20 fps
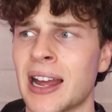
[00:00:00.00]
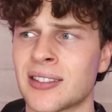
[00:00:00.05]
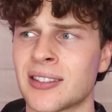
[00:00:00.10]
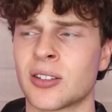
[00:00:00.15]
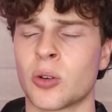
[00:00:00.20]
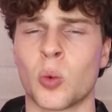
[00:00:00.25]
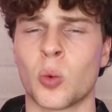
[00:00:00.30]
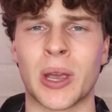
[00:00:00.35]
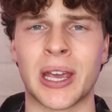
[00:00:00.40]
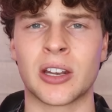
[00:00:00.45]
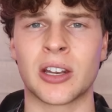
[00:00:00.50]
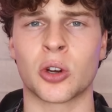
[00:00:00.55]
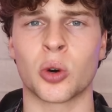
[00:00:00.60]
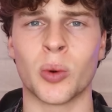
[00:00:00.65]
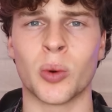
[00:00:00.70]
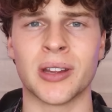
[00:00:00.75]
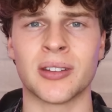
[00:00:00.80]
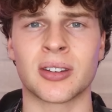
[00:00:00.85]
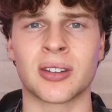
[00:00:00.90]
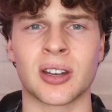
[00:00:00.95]
that's a weird
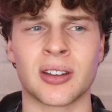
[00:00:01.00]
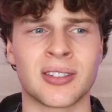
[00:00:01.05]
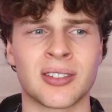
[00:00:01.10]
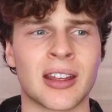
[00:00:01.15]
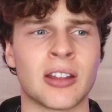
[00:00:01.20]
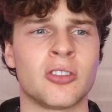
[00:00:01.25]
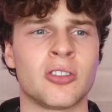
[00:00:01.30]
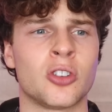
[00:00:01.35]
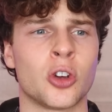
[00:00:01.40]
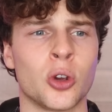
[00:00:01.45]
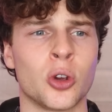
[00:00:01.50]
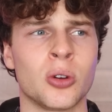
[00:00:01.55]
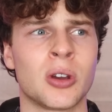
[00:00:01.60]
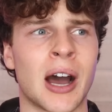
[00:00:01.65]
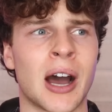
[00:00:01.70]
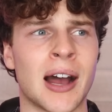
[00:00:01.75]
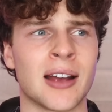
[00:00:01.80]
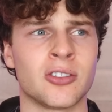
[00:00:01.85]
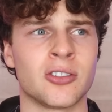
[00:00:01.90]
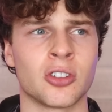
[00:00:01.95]
coincidence, there's two
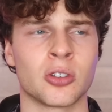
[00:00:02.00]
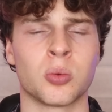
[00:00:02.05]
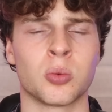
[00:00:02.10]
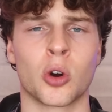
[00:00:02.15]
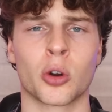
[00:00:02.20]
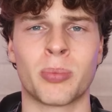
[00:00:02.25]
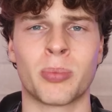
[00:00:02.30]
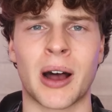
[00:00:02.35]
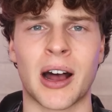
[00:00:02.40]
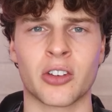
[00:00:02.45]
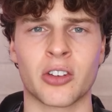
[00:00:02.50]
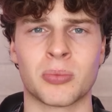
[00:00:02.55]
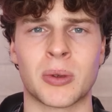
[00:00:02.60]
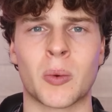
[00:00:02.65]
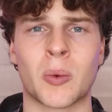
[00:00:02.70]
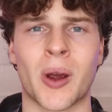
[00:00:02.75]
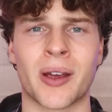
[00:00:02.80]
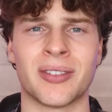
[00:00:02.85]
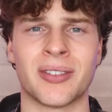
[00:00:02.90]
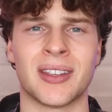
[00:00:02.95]
guys just walked past
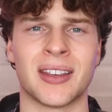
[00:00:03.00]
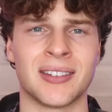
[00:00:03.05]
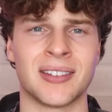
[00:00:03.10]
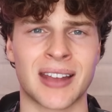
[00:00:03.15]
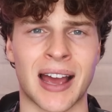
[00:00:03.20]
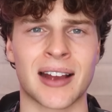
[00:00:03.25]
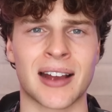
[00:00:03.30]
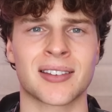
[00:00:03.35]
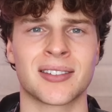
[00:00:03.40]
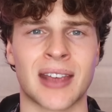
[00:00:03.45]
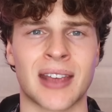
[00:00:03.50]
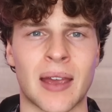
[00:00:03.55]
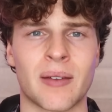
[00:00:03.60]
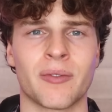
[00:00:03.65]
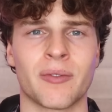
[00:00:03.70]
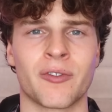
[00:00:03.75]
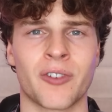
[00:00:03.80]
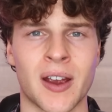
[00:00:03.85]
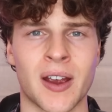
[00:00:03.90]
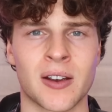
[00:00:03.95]
me wearing the exact
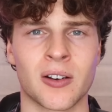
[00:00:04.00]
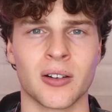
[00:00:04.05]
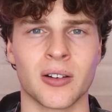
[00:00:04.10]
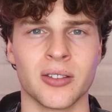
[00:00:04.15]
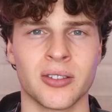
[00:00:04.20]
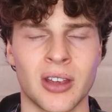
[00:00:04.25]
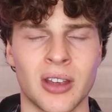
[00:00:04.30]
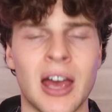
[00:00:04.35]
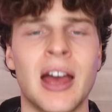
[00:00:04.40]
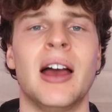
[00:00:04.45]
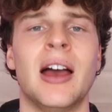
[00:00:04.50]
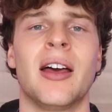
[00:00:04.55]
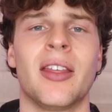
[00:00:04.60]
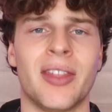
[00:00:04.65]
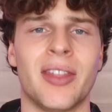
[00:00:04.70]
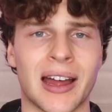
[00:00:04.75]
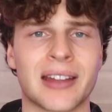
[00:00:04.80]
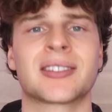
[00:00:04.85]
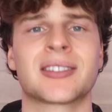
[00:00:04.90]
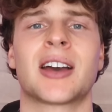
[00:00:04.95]
same fragrance.
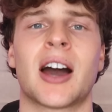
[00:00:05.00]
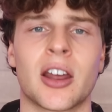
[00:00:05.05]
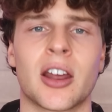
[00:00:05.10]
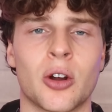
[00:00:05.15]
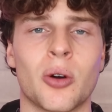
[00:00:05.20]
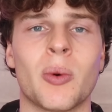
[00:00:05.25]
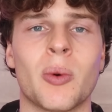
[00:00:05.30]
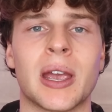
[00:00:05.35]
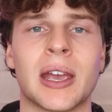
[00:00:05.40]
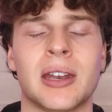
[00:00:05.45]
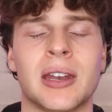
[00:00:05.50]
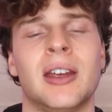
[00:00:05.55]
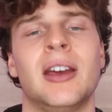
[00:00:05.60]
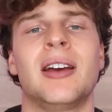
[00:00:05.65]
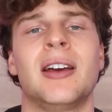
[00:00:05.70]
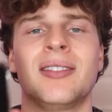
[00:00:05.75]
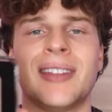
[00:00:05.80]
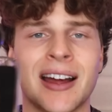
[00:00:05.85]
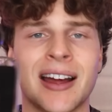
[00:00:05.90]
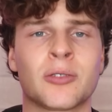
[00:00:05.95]
That's kind of weird.
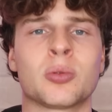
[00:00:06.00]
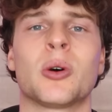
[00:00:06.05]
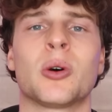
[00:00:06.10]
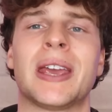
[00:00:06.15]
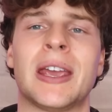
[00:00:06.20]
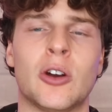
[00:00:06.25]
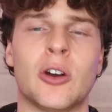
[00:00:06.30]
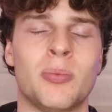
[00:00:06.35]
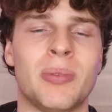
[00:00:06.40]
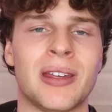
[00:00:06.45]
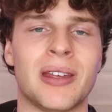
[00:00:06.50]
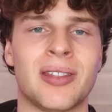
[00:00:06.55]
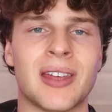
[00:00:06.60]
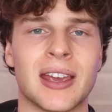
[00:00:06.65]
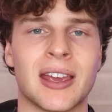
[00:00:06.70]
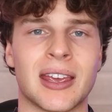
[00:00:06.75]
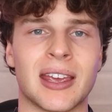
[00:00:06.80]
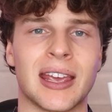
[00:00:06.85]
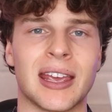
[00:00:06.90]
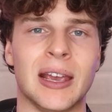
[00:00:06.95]
That's what he would be
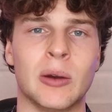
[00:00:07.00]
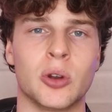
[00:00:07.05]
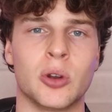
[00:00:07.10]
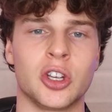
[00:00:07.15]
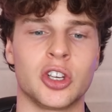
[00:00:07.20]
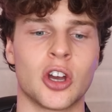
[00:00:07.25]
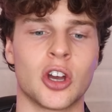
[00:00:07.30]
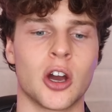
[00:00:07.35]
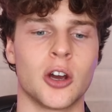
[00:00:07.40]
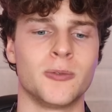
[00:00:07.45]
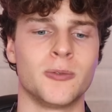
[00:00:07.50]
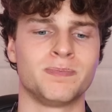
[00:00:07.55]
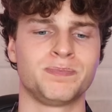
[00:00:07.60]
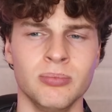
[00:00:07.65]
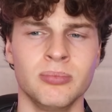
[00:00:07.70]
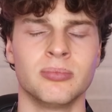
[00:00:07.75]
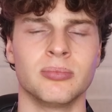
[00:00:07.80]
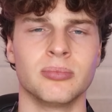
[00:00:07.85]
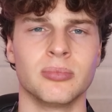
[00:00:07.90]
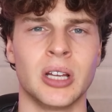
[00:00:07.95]
thinking. He wouldn't go,
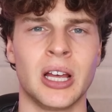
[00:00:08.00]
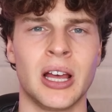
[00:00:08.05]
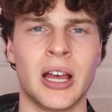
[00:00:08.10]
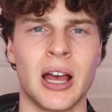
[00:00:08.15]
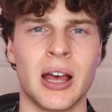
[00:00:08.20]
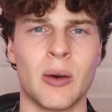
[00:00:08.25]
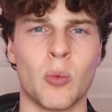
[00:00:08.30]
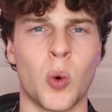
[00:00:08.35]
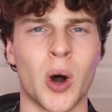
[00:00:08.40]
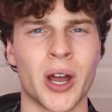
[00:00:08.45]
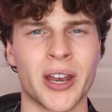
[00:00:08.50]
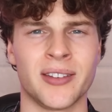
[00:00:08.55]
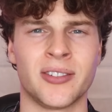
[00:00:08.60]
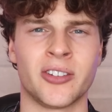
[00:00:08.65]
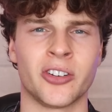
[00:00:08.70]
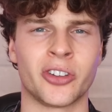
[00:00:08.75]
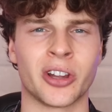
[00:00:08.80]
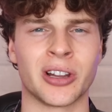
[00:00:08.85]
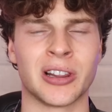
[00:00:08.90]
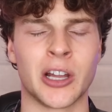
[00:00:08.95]
one is
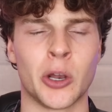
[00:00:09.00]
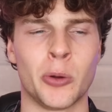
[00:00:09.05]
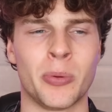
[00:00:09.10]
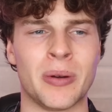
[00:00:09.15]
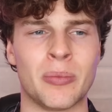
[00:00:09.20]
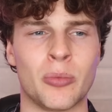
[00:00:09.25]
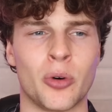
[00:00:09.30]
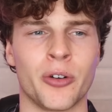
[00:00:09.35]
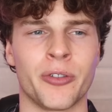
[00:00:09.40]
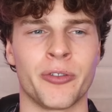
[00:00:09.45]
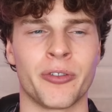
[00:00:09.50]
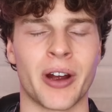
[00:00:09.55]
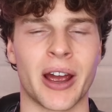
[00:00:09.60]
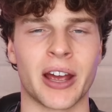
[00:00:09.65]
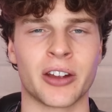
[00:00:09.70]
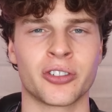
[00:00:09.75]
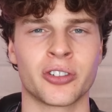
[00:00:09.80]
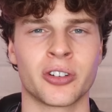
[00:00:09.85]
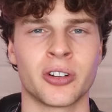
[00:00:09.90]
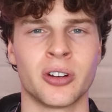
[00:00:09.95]
just a little bit more
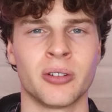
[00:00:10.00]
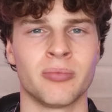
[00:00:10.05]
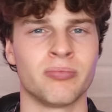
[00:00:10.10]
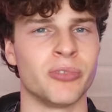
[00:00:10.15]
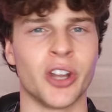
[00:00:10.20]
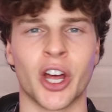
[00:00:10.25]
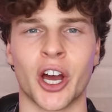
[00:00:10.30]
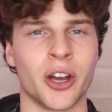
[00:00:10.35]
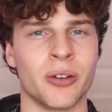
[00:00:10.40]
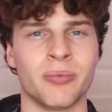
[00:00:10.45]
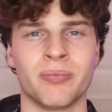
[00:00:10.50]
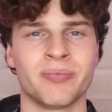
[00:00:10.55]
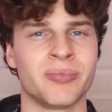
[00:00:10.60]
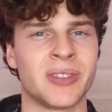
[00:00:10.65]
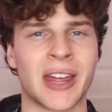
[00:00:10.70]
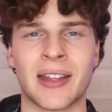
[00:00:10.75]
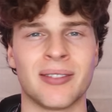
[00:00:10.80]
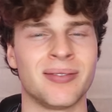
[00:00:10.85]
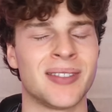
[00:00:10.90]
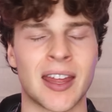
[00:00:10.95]
fresh. No,
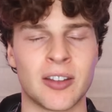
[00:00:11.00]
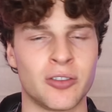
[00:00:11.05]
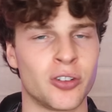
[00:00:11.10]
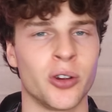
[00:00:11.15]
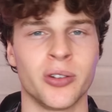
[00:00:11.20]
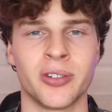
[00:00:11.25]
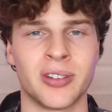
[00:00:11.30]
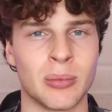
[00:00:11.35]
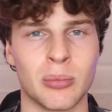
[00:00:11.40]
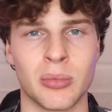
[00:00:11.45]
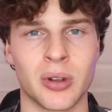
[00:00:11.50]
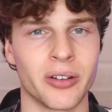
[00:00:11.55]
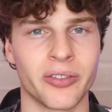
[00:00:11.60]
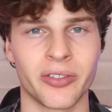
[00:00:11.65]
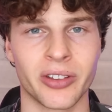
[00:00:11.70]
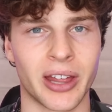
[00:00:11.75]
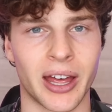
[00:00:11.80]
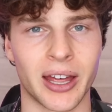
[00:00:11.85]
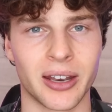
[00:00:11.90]
they're too similar for